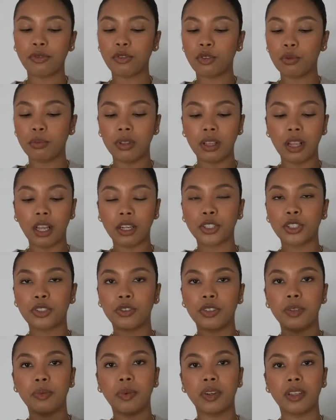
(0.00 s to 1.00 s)
to be
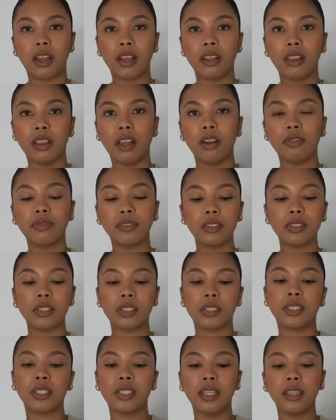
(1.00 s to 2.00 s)
luxury, but I love
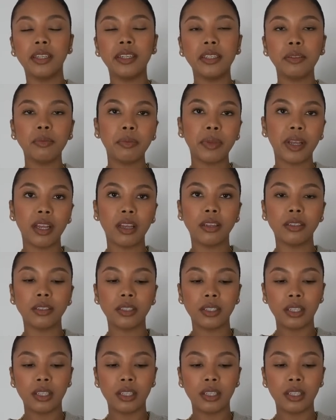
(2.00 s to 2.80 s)
this Celine belt.